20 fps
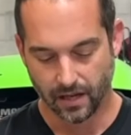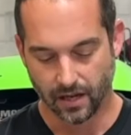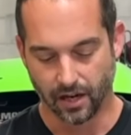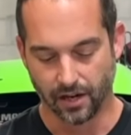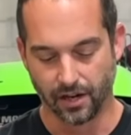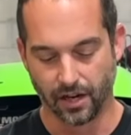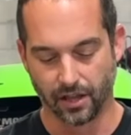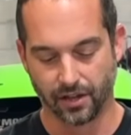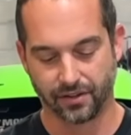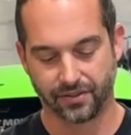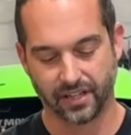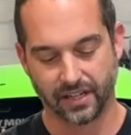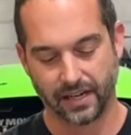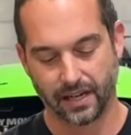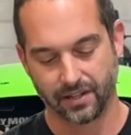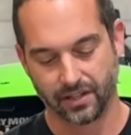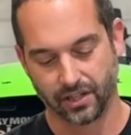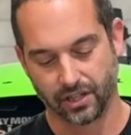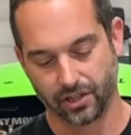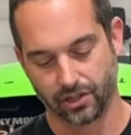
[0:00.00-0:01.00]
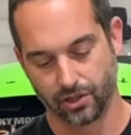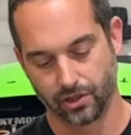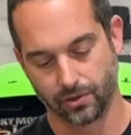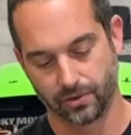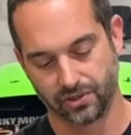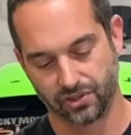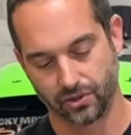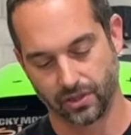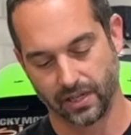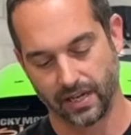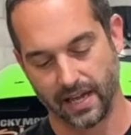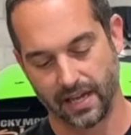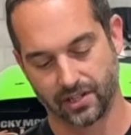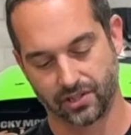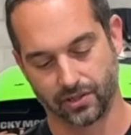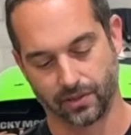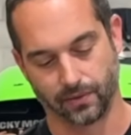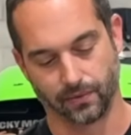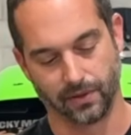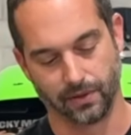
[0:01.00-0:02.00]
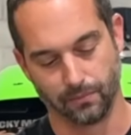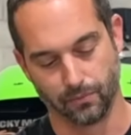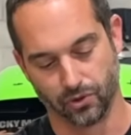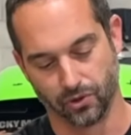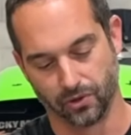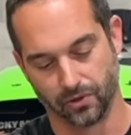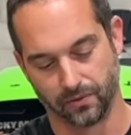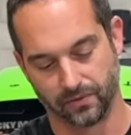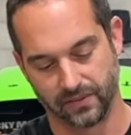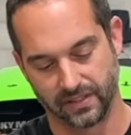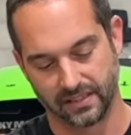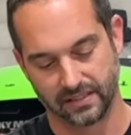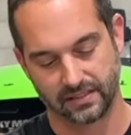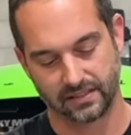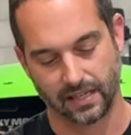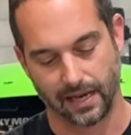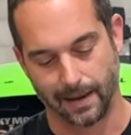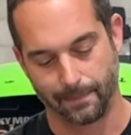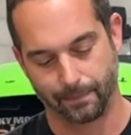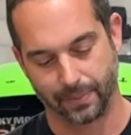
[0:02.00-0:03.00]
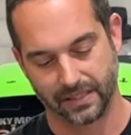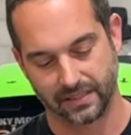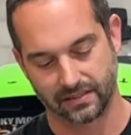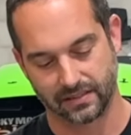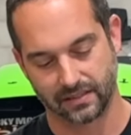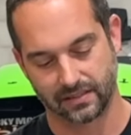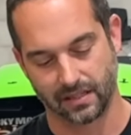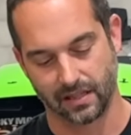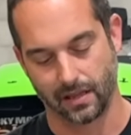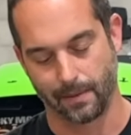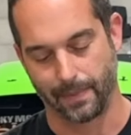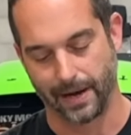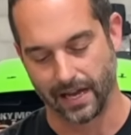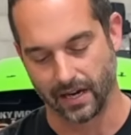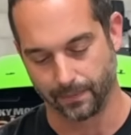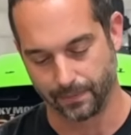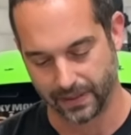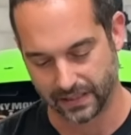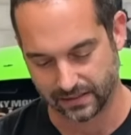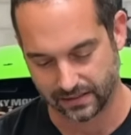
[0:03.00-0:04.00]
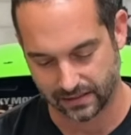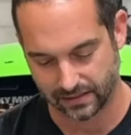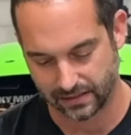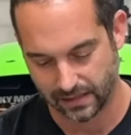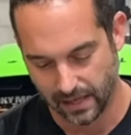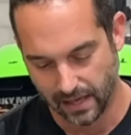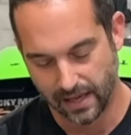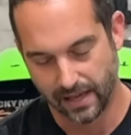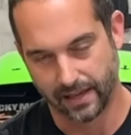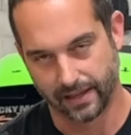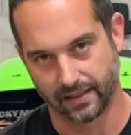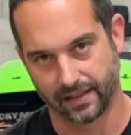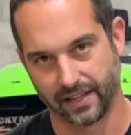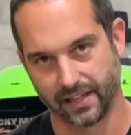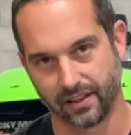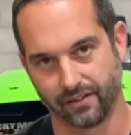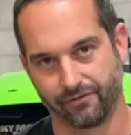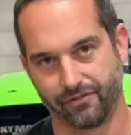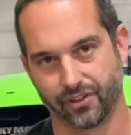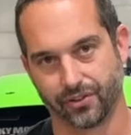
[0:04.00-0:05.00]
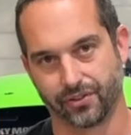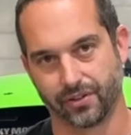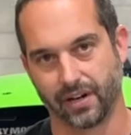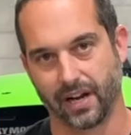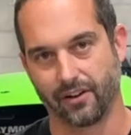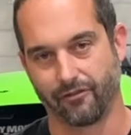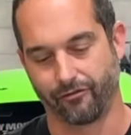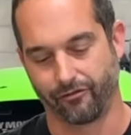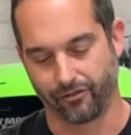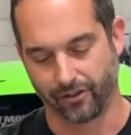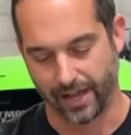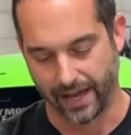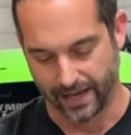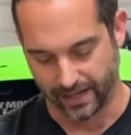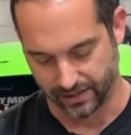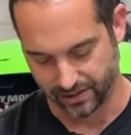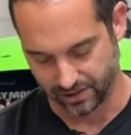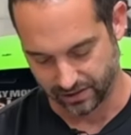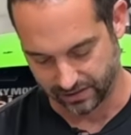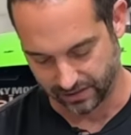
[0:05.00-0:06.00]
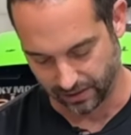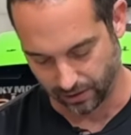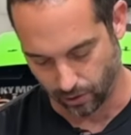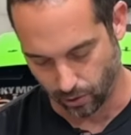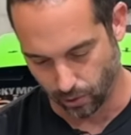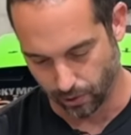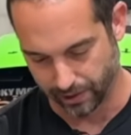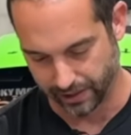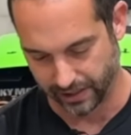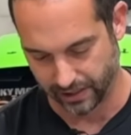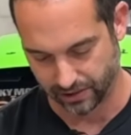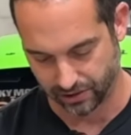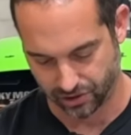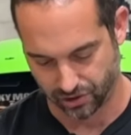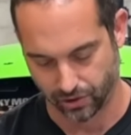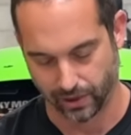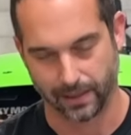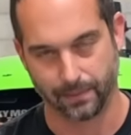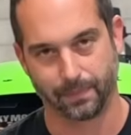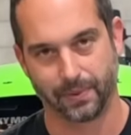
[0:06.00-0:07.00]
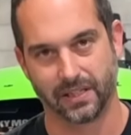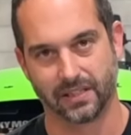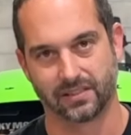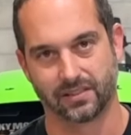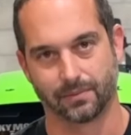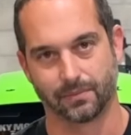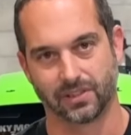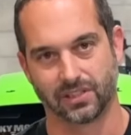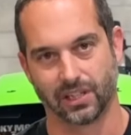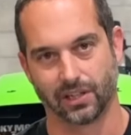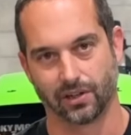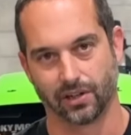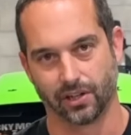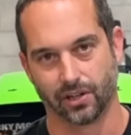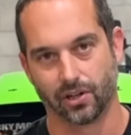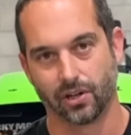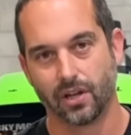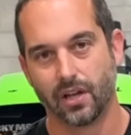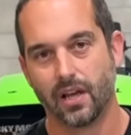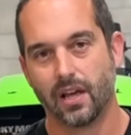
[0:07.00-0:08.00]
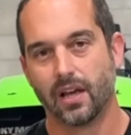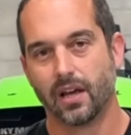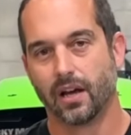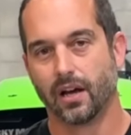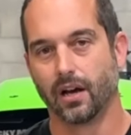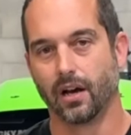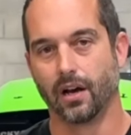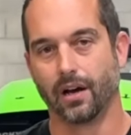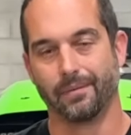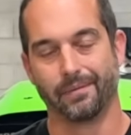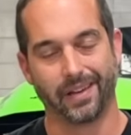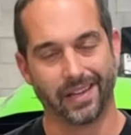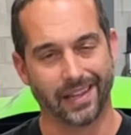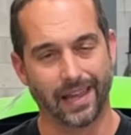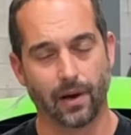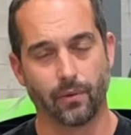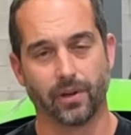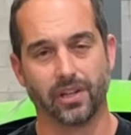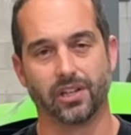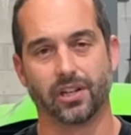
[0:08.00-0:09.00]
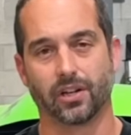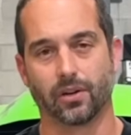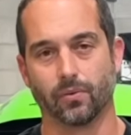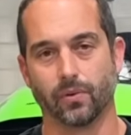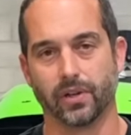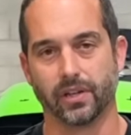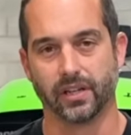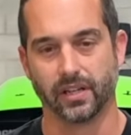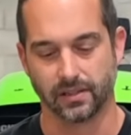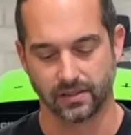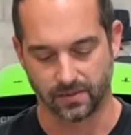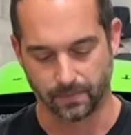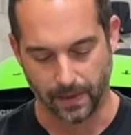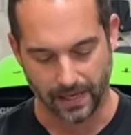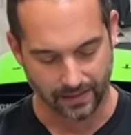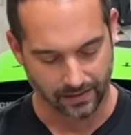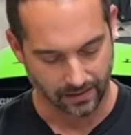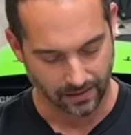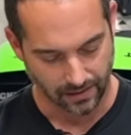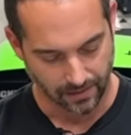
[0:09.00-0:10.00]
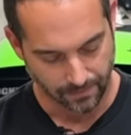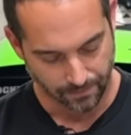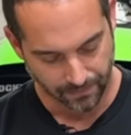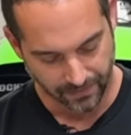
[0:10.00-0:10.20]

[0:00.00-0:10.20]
Another thing that you can do is you can actually remove these top pieces and the bottom pieces and lay the filter out flat. It's just an accordion straight piece of material um, and that way you can really inspect it.